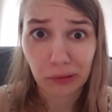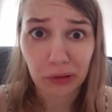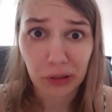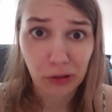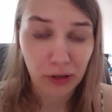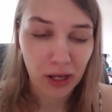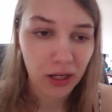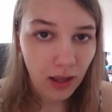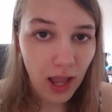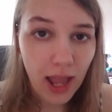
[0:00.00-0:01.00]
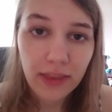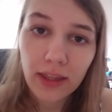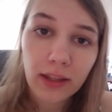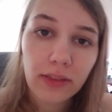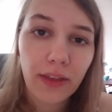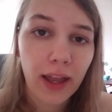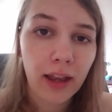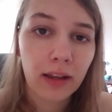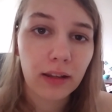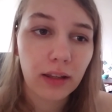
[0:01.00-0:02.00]
on the internet. I think
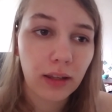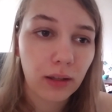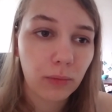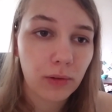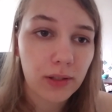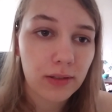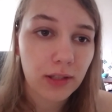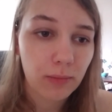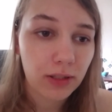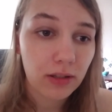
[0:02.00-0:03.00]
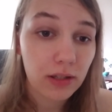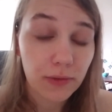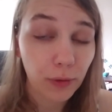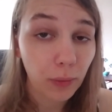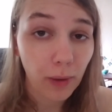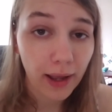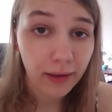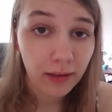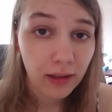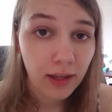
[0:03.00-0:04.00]
that it was coming to this for a
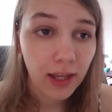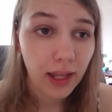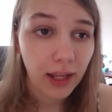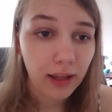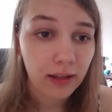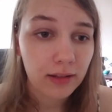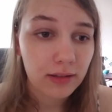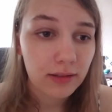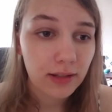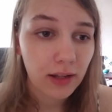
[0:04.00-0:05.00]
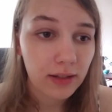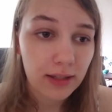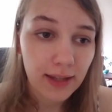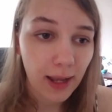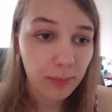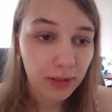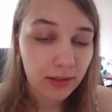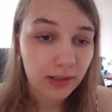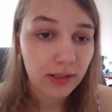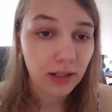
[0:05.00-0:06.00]
while, and now that it's
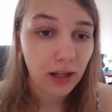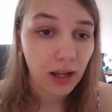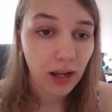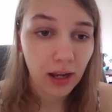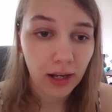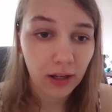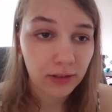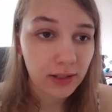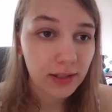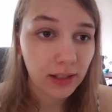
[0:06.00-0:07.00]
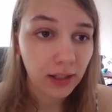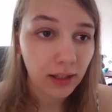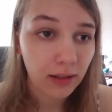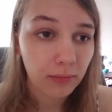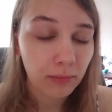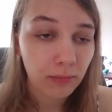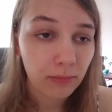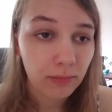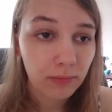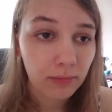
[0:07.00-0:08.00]
happened, I honestly am
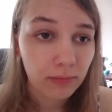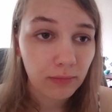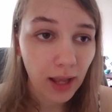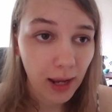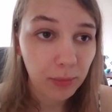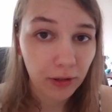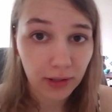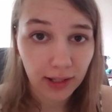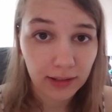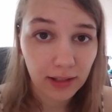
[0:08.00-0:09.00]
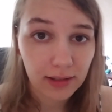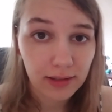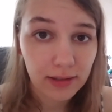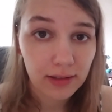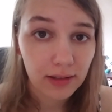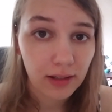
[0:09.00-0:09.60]
happier like this.